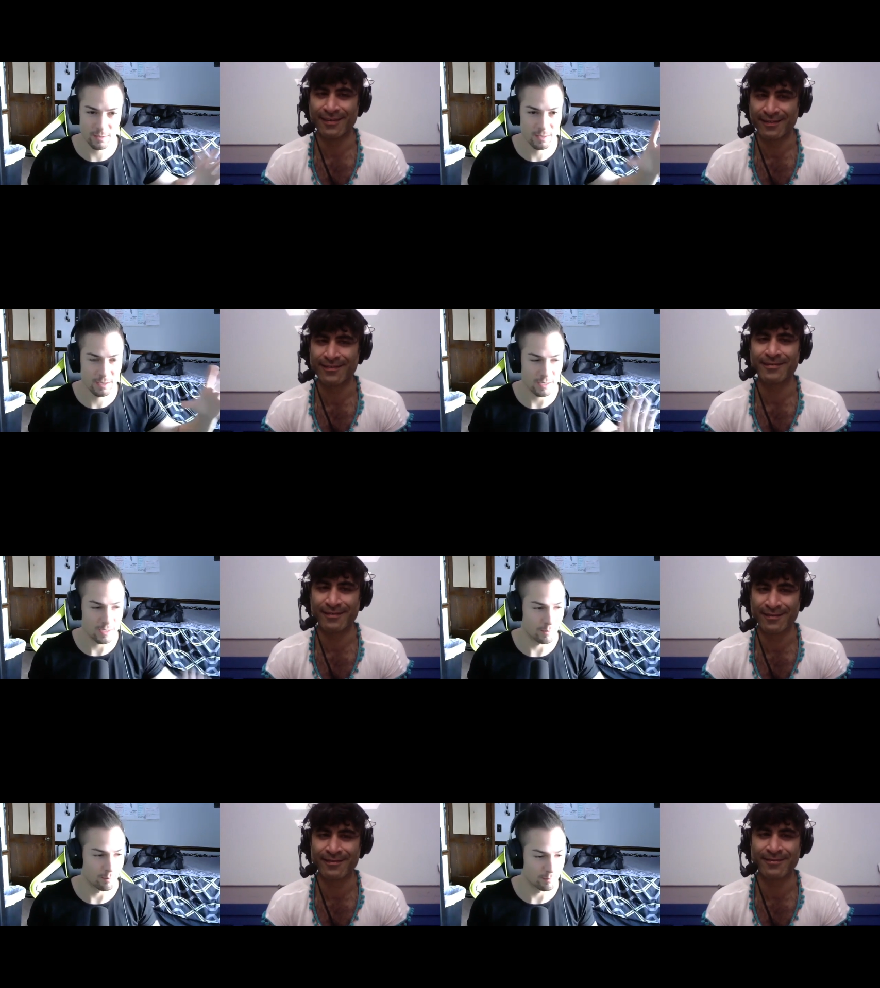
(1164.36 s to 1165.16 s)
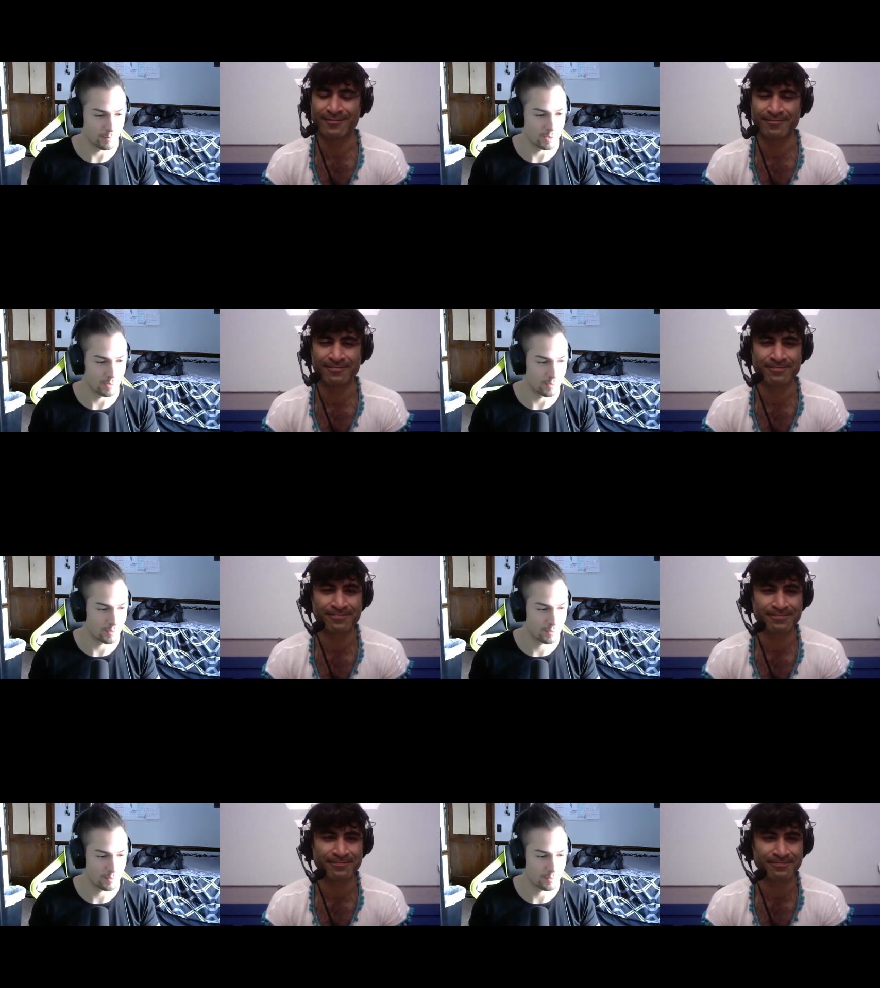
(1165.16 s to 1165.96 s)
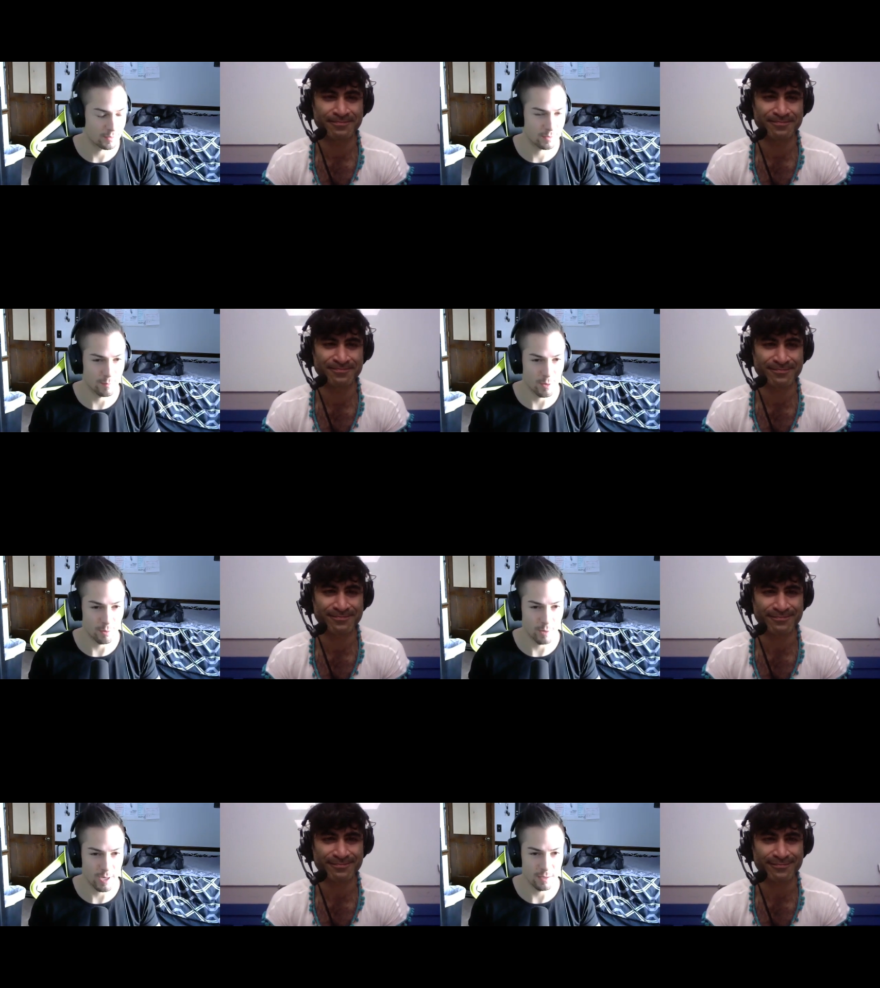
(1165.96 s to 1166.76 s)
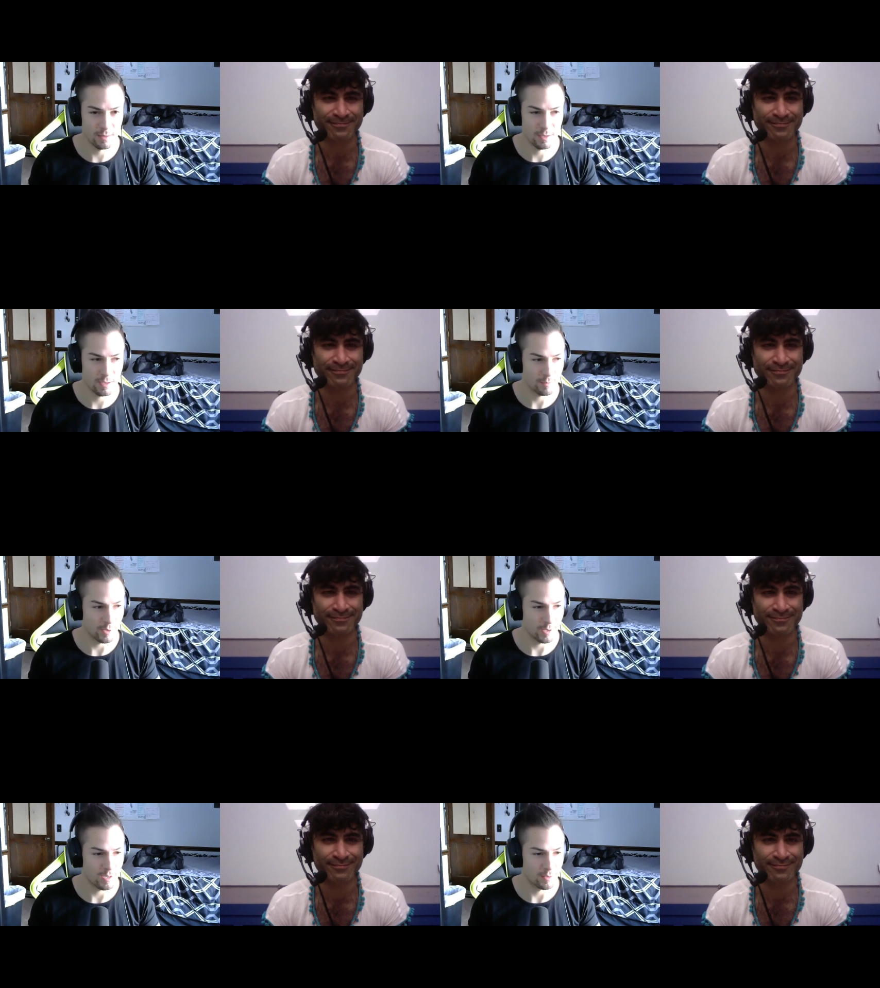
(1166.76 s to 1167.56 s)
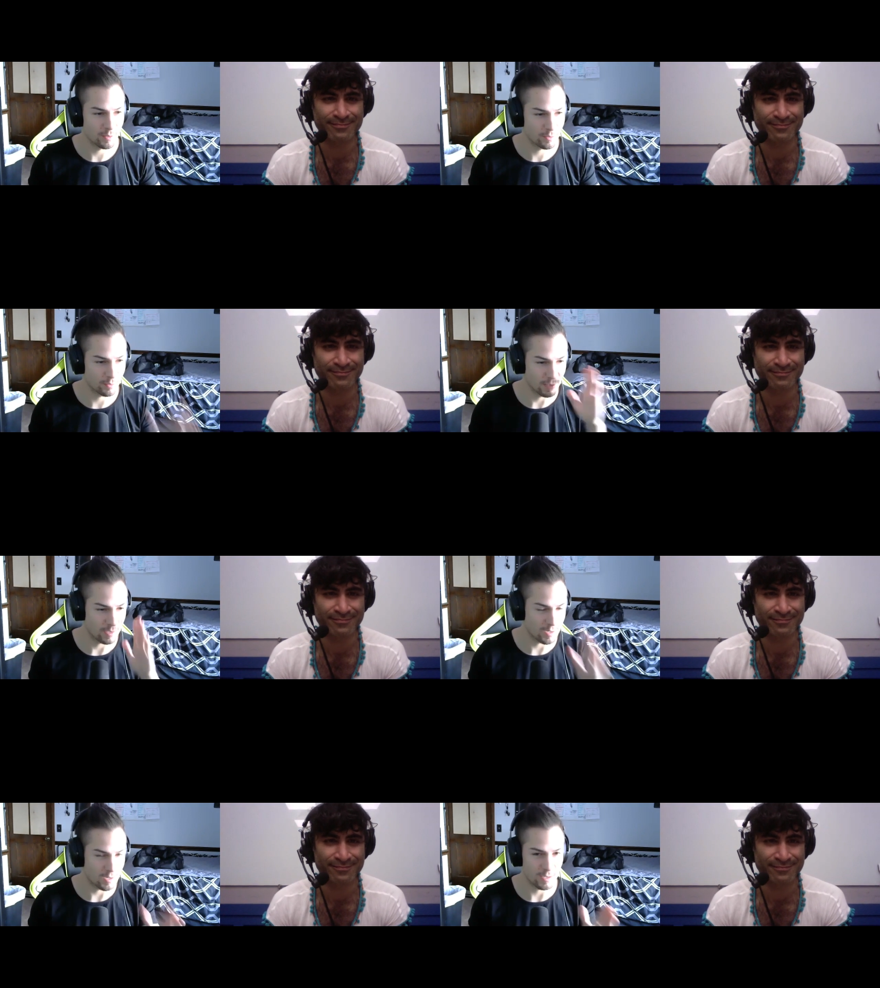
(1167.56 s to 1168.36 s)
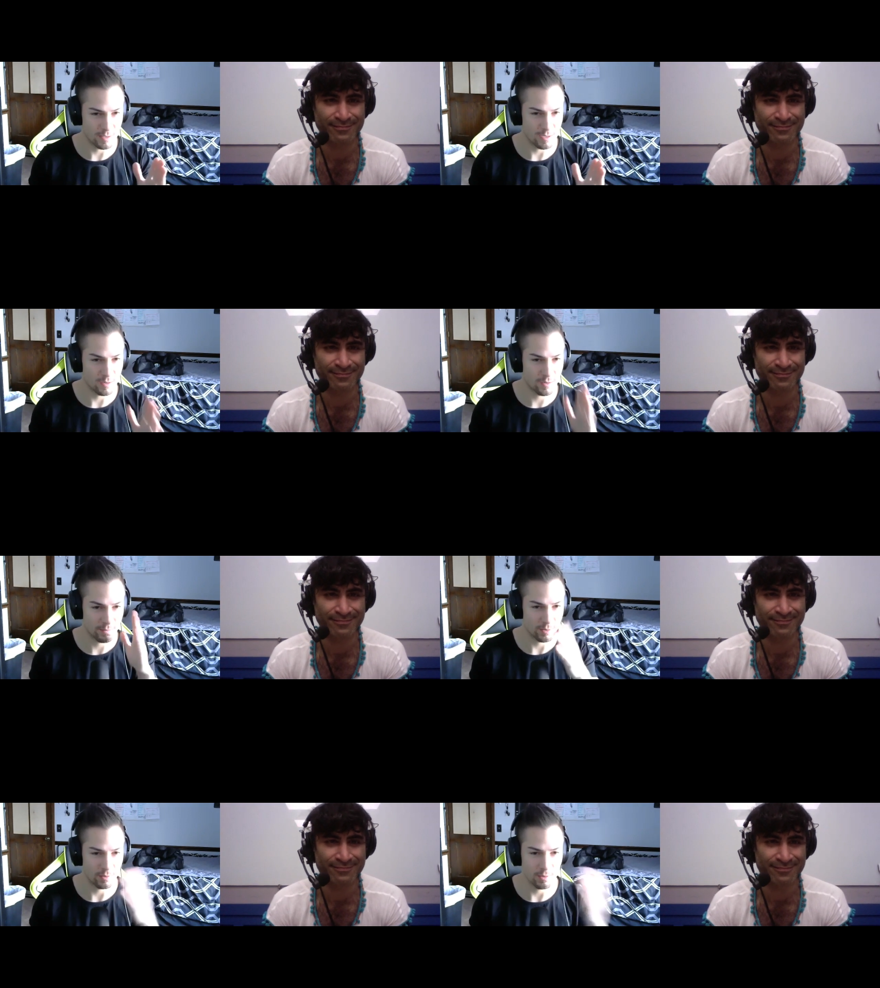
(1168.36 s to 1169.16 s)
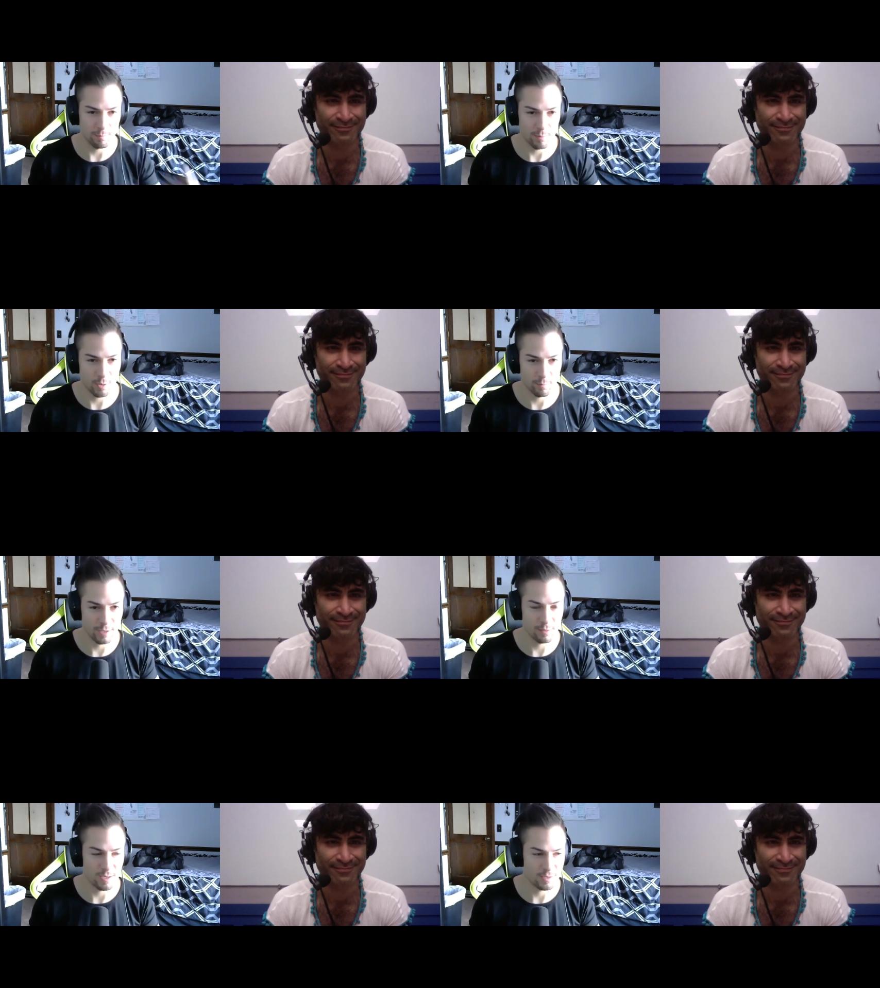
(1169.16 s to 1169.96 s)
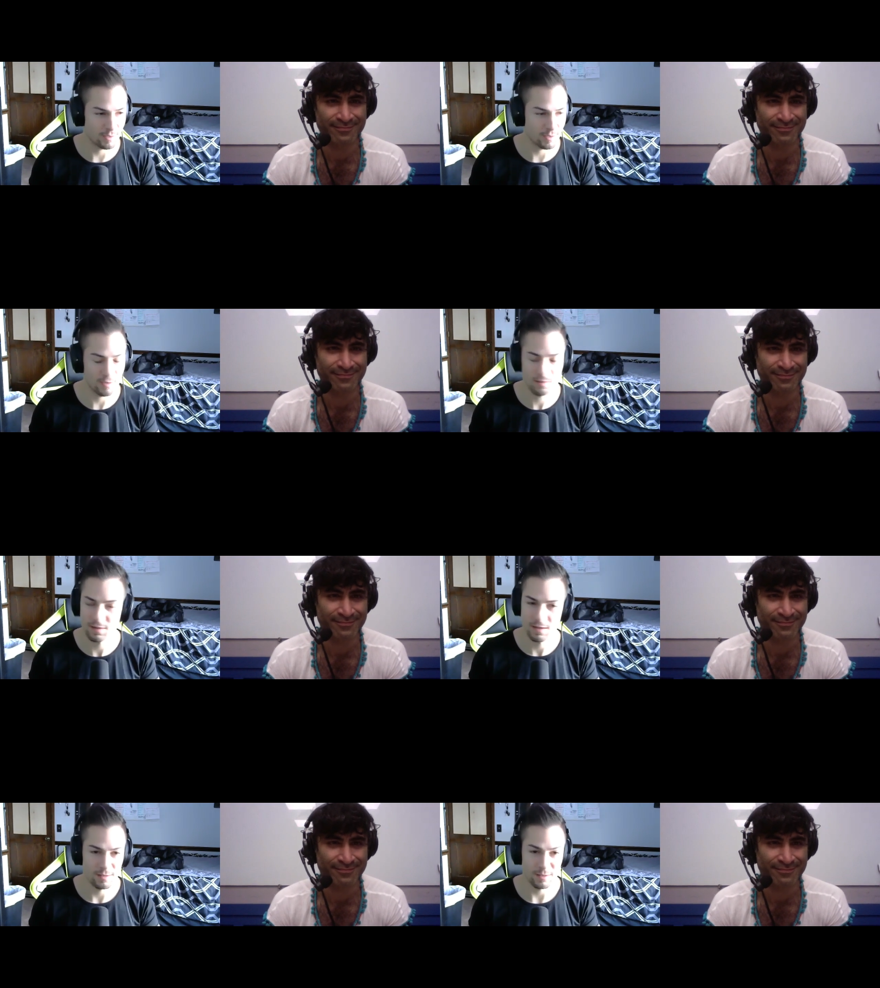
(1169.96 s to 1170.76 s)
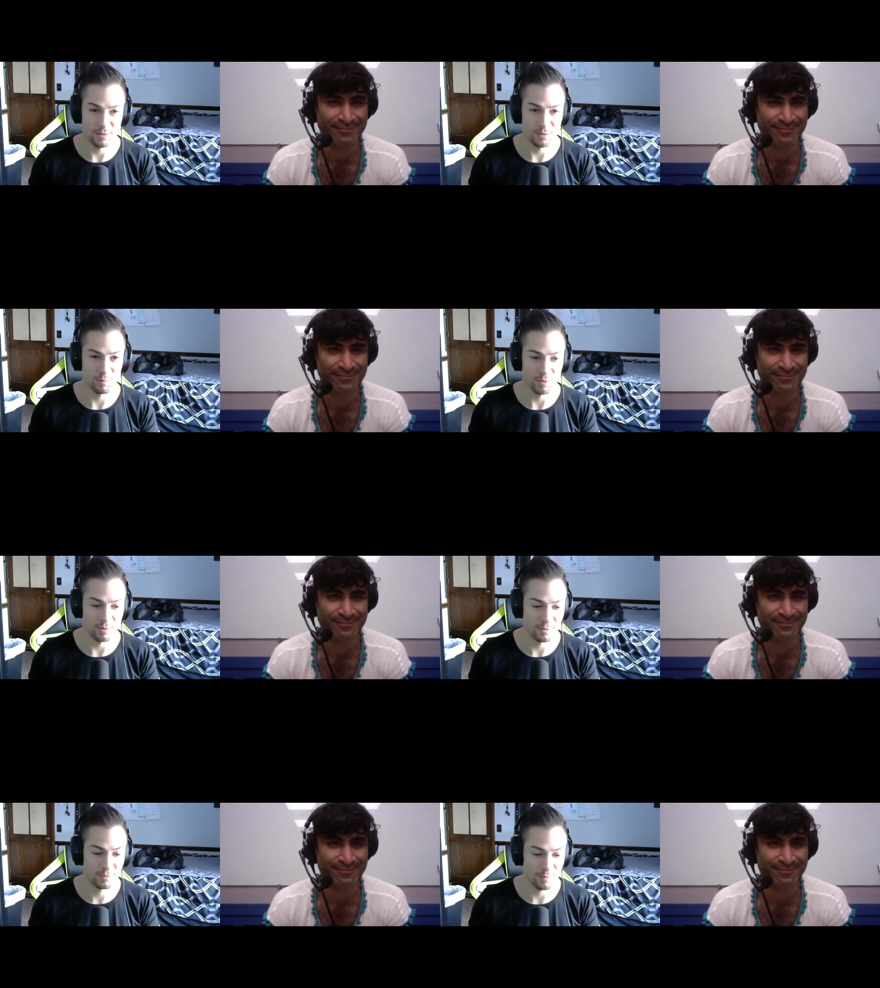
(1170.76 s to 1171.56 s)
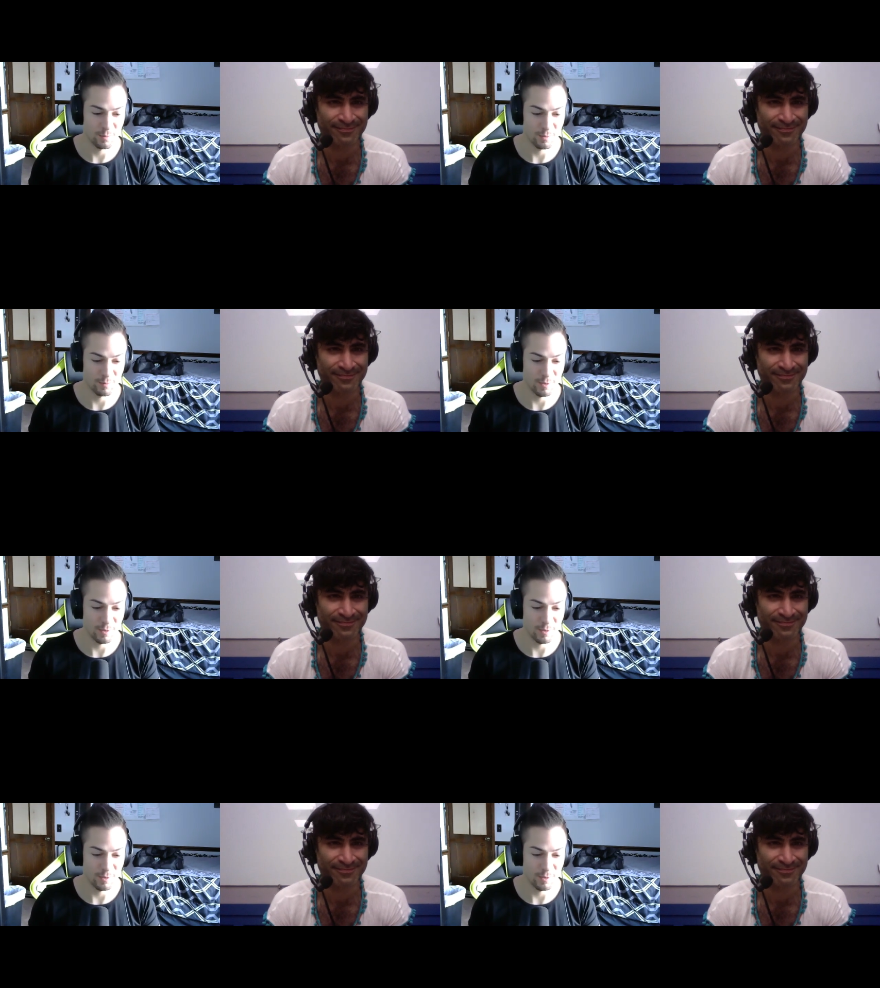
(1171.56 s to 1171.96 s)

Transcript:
Speaker 1: in a in a small way. But yeah, literally cutting that off and compartmentalizing that that's super super smart